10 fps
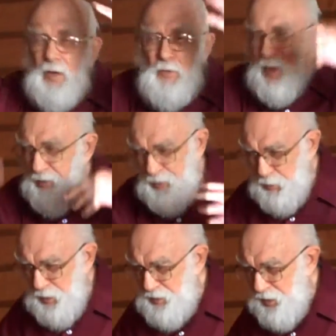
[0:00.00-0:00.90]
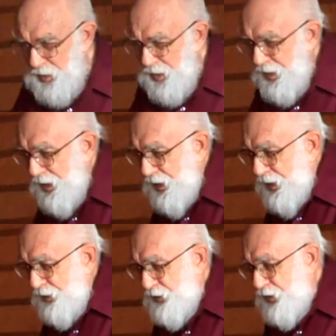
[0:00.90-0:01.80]
acrylics and whatnot.
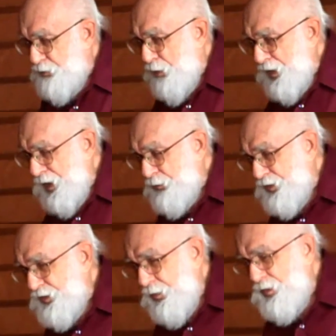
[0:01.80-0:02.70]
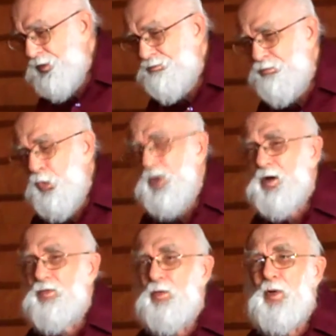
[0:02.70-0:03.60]
But it was a
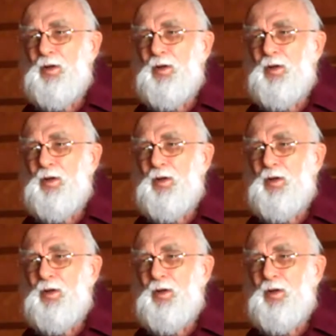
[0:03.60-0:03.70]
wonderful,